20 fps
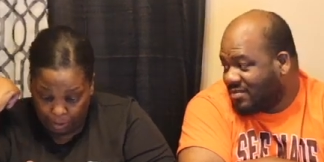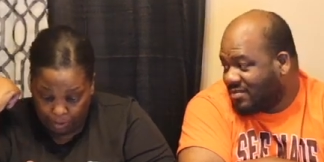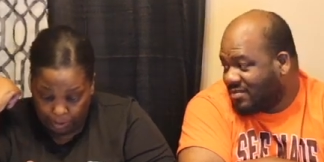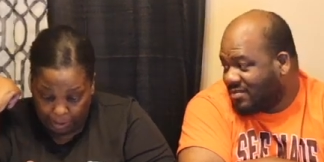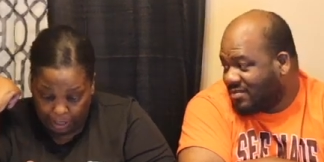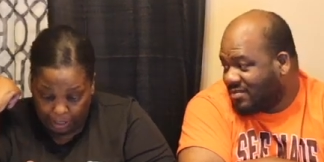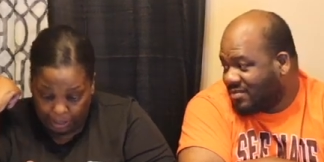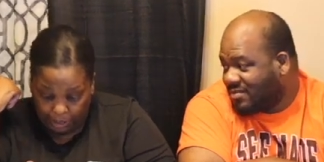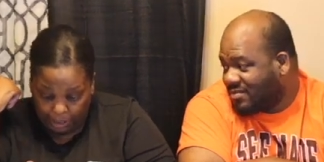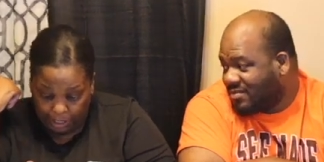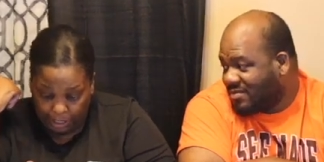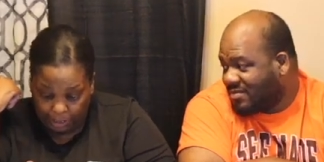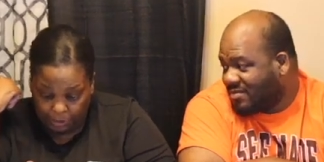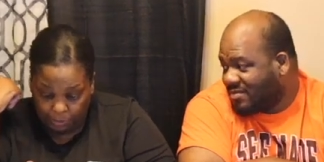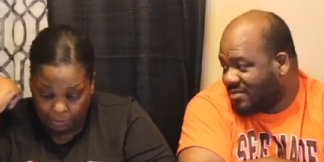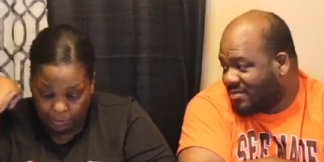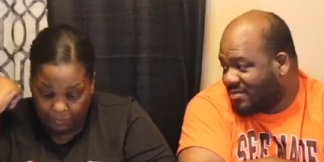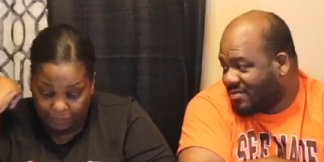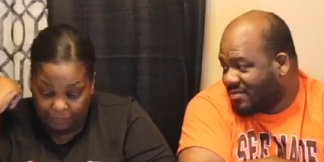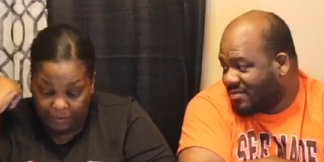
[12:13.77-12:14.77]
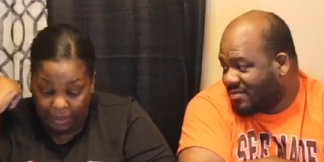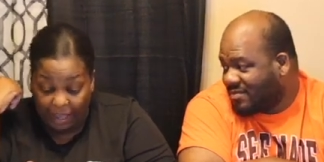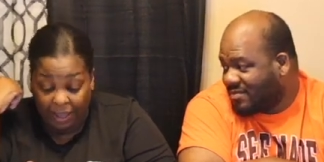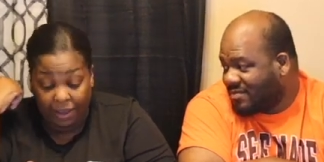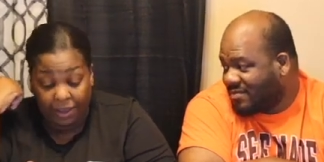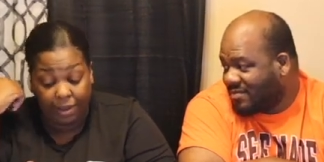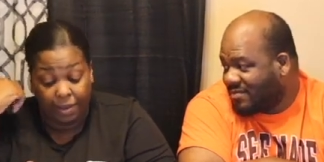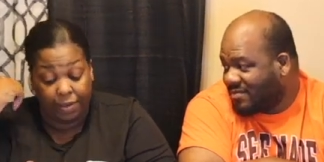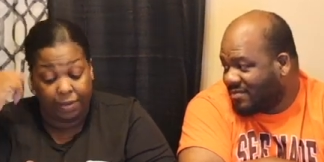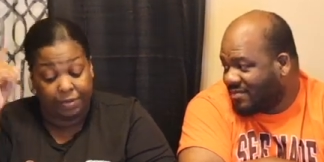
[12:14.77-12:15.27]
Speaker 1: Okay, the next one,
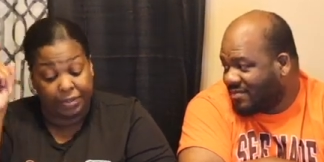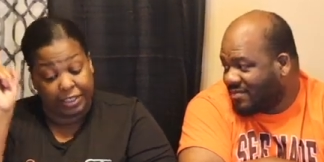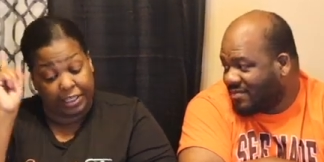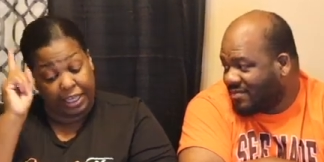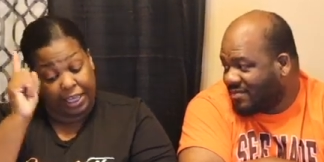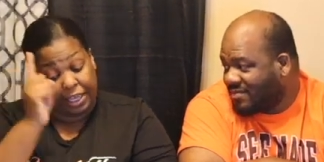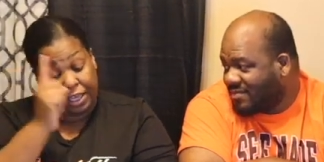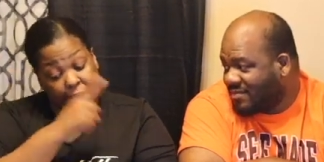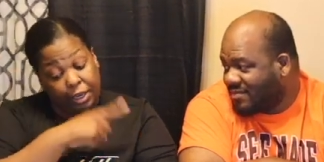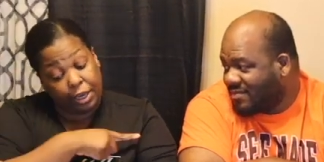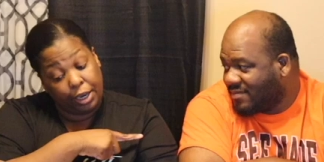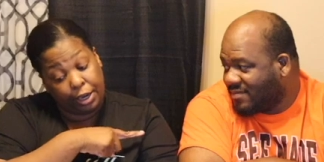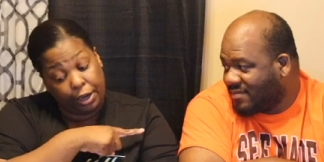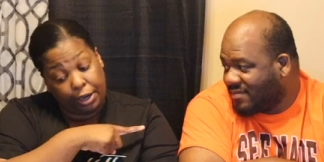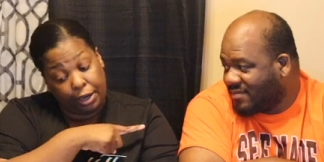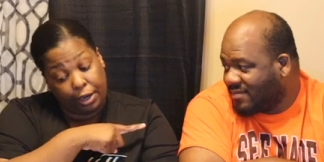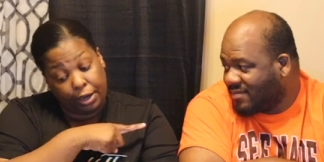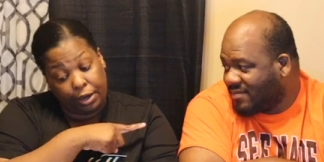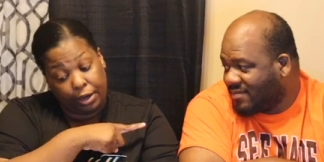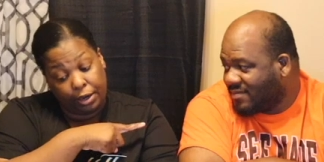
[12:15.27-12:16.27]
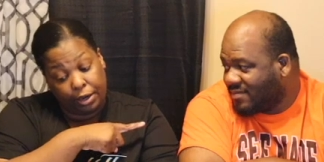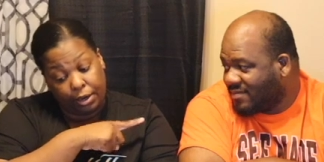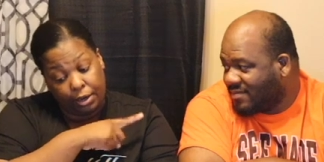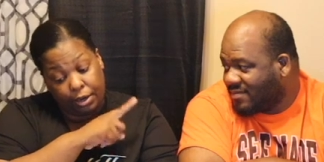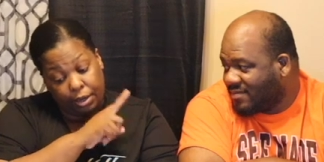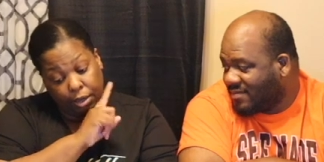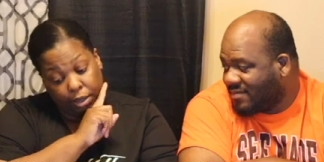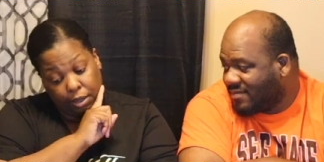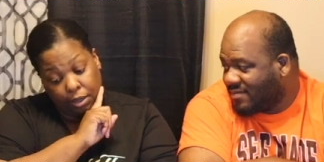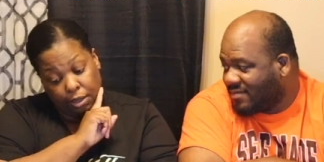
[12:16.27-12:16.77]
fave skincare